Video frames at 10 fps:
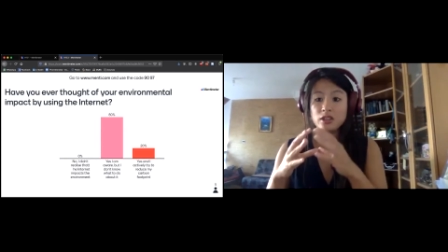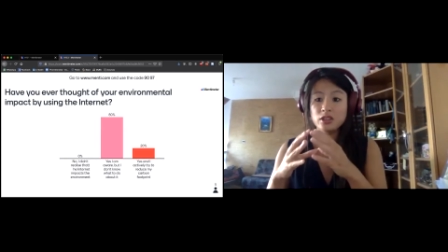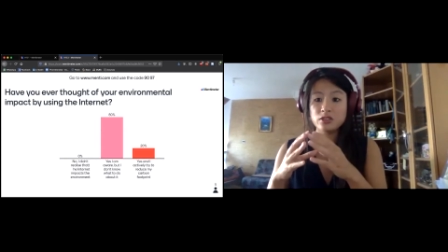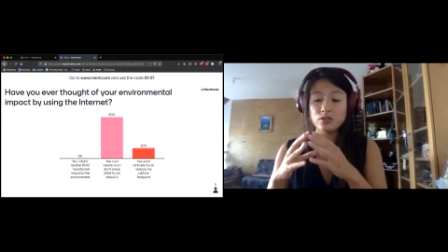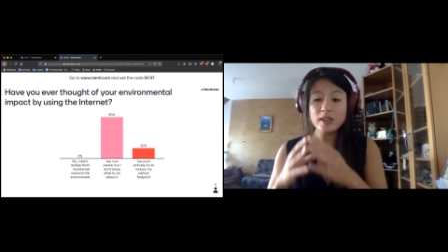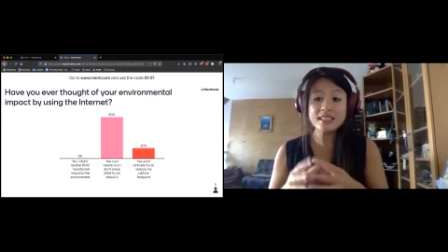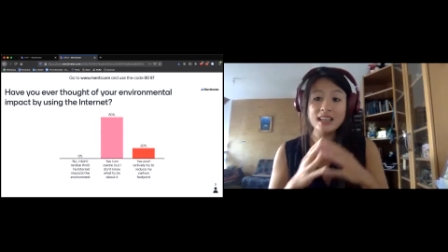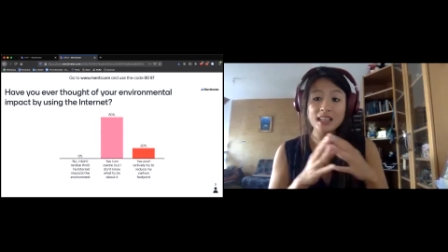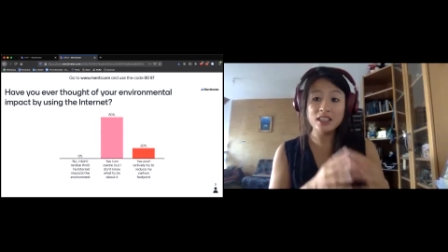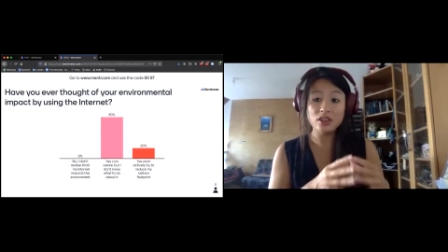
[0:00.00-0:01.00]

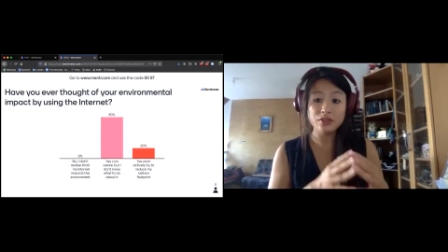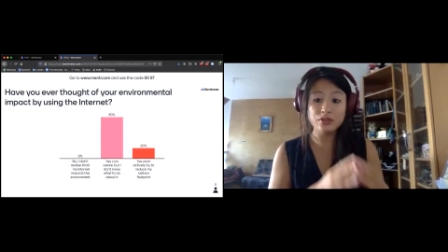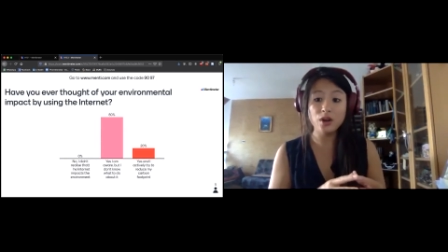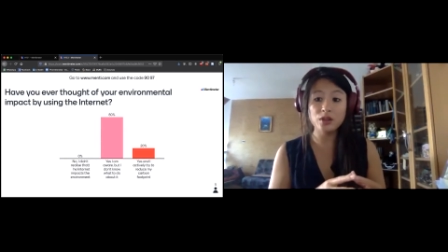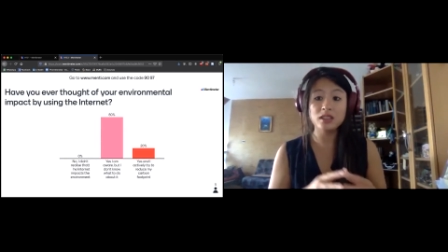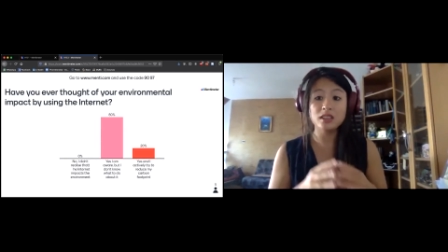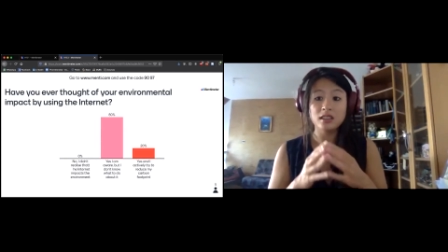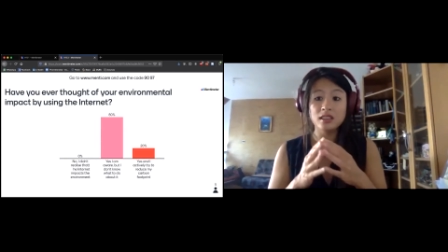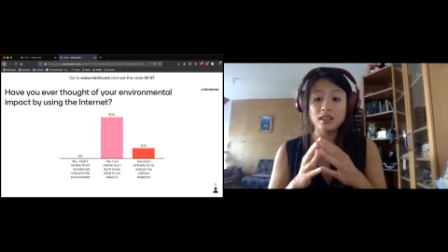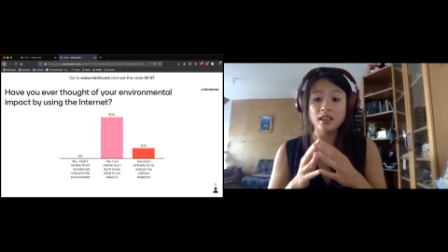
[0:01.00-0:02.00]
reselling your phone
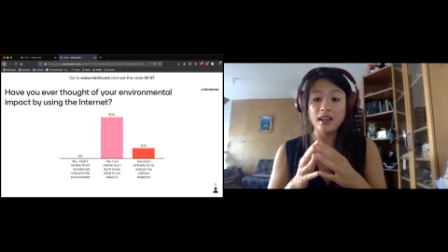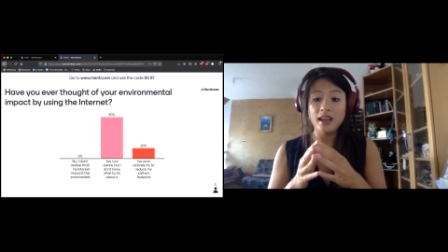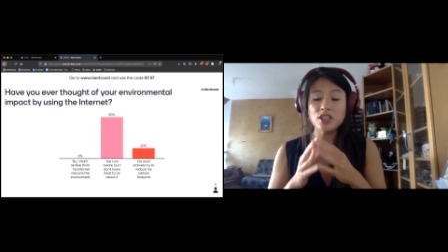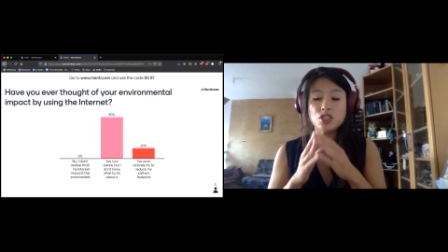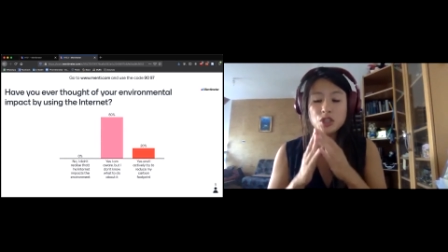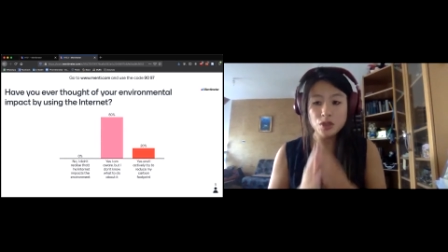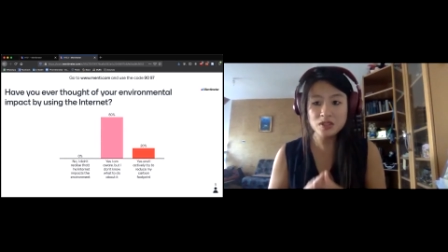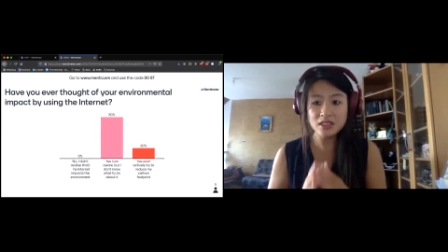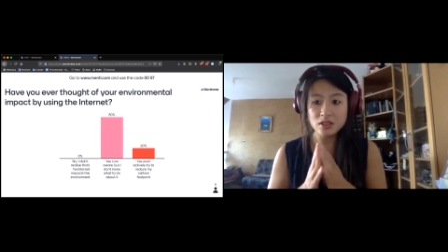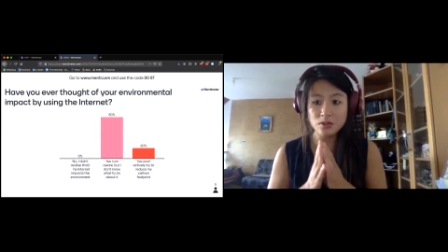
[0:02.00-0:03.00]
and
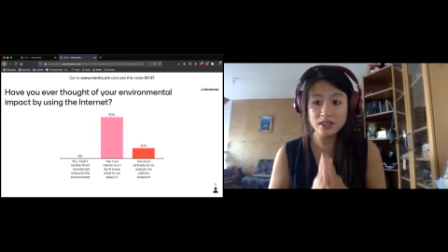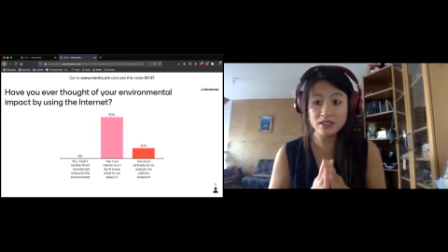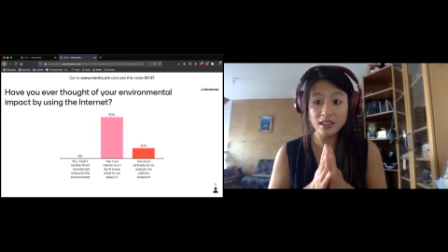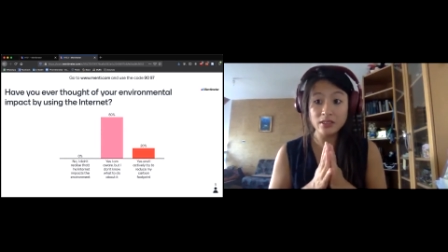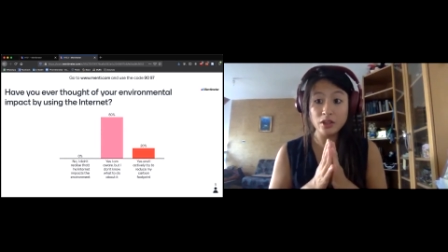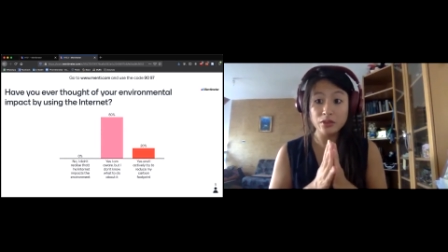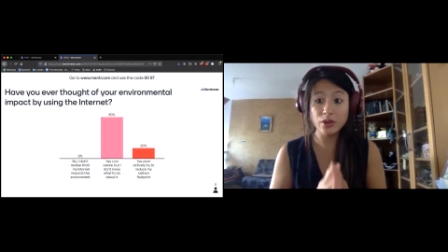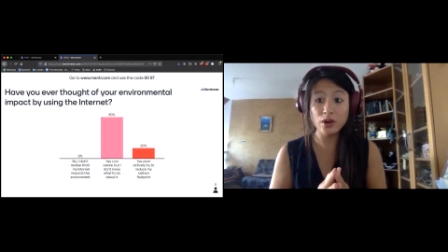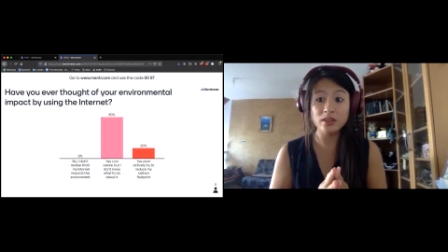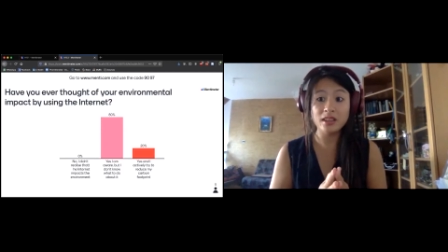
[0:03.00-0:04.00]
choosing to resell your
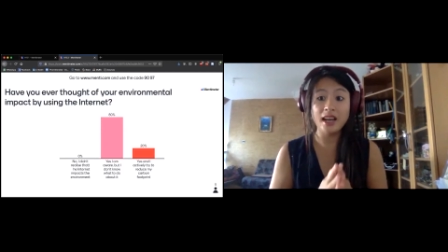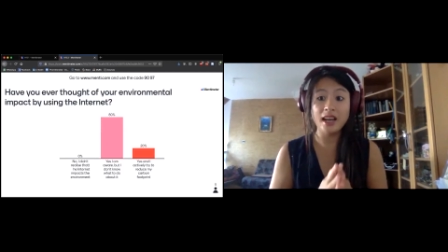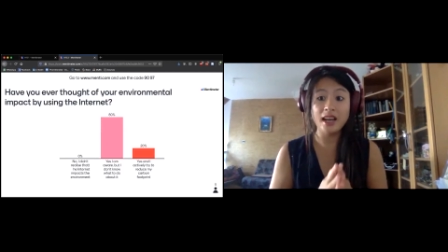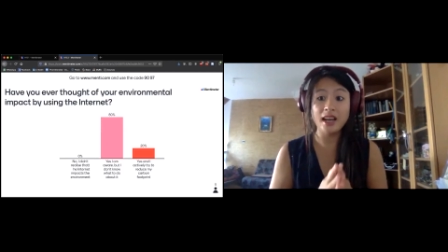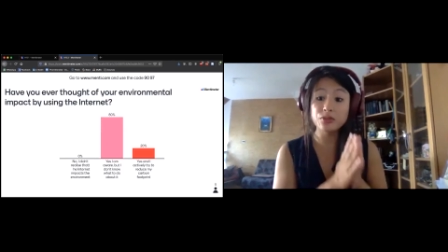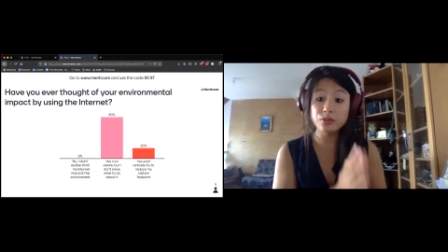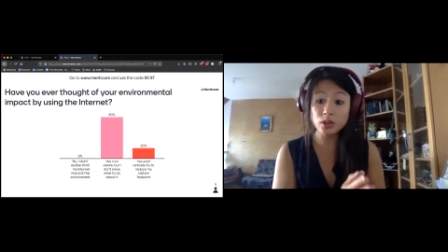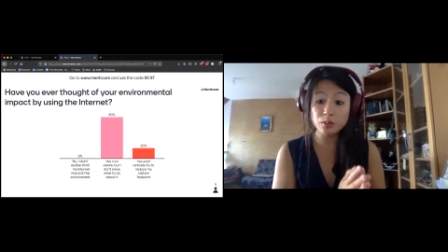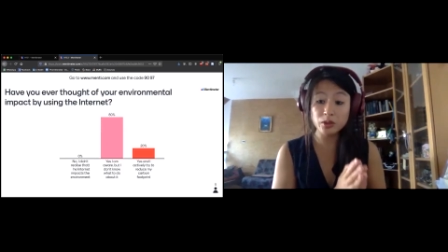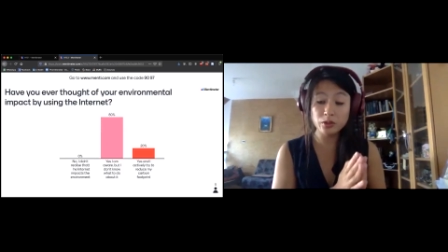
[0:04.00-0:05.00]
phone at an
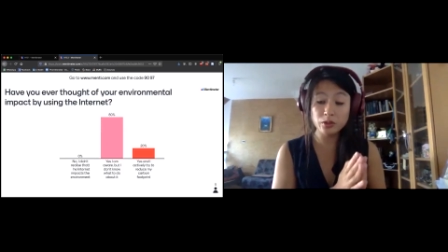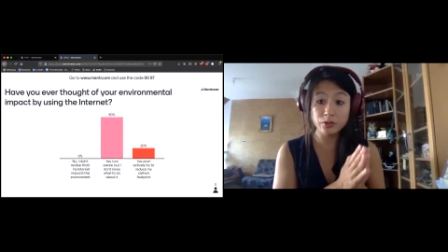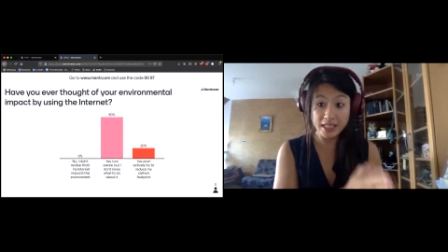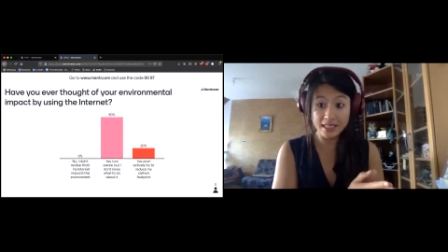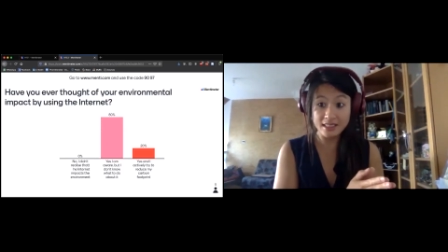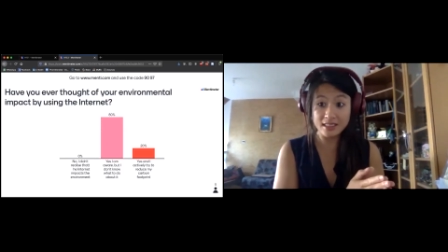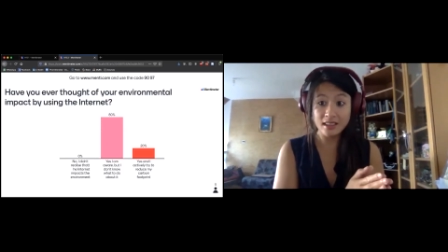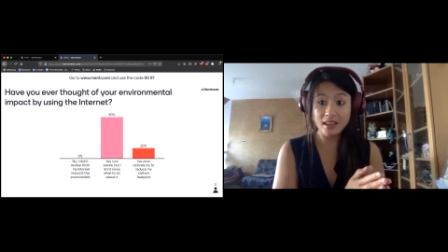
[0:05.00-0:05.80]
affordable fee